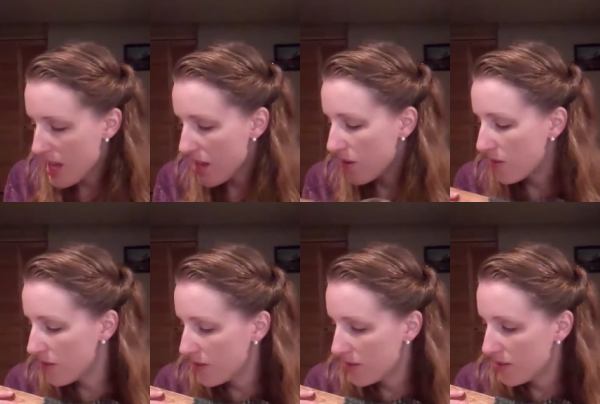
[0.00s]
Thank
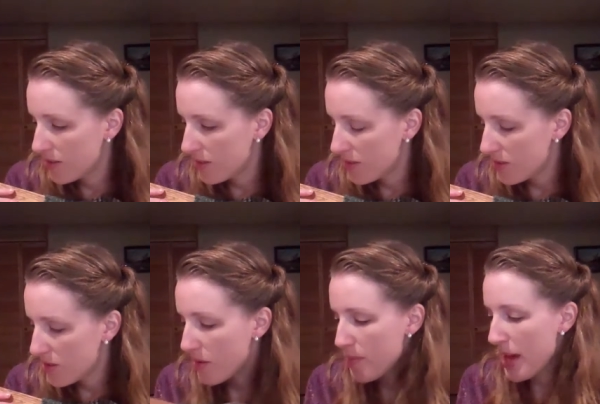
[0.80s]
you.
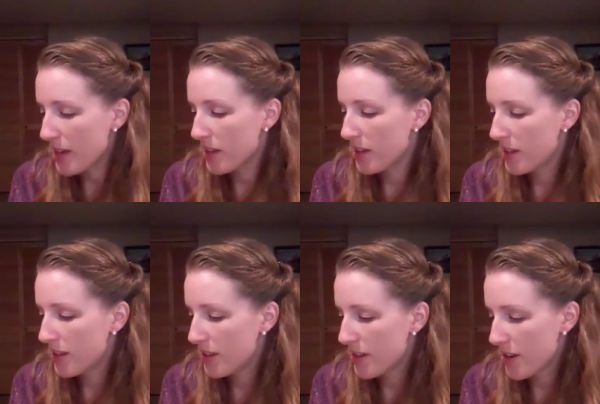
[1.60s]
You want it back?
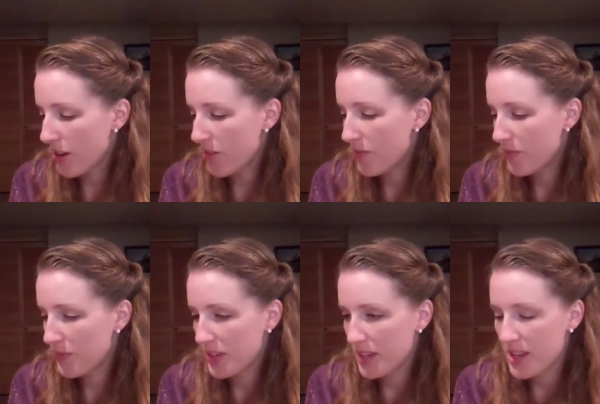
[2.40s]
There you
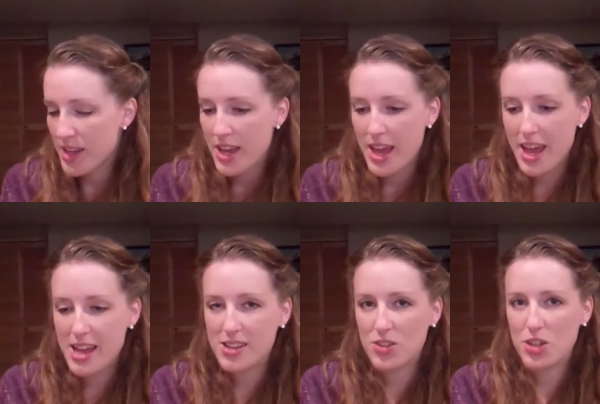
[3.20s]
go.
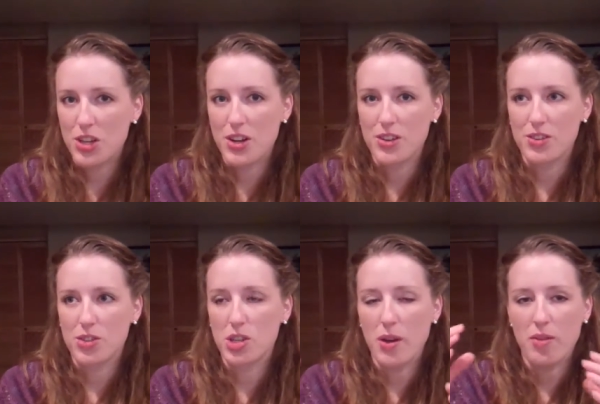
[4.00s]
And
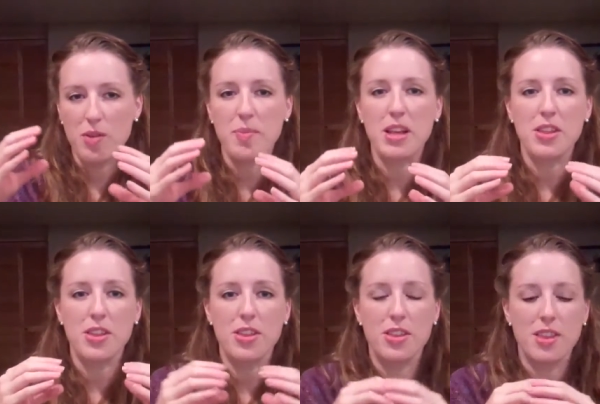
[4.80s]
so every
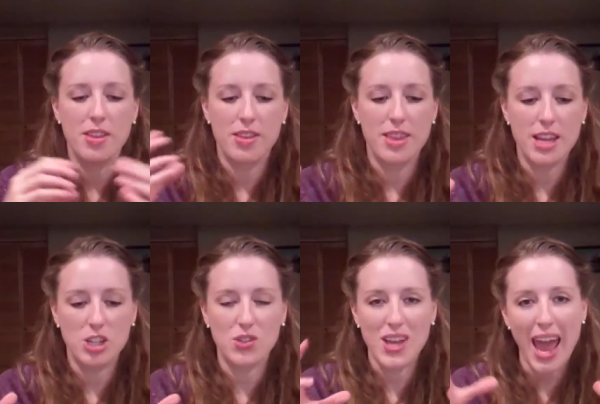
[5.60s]
month
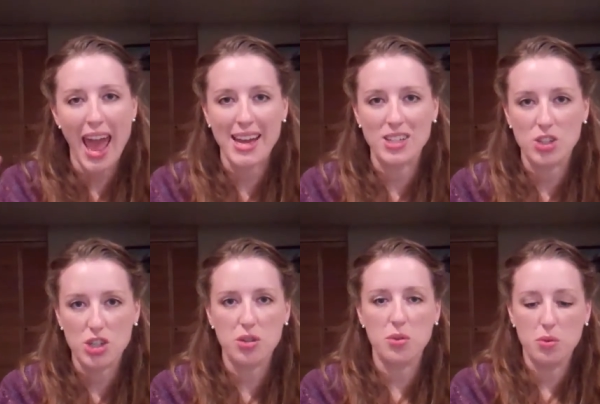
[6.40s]
they just
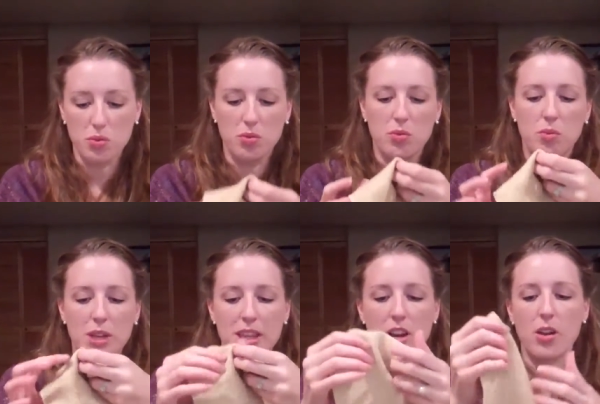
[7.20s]
added to
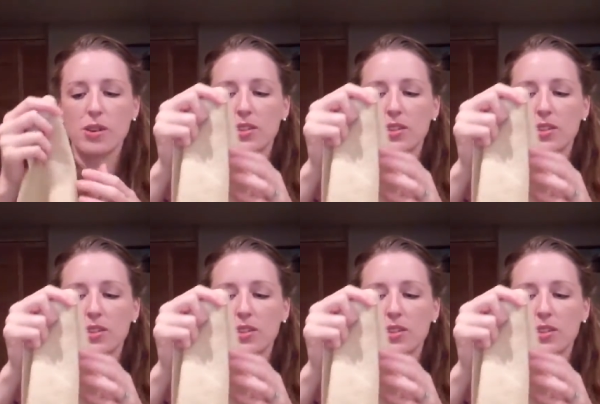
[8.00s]
what they'd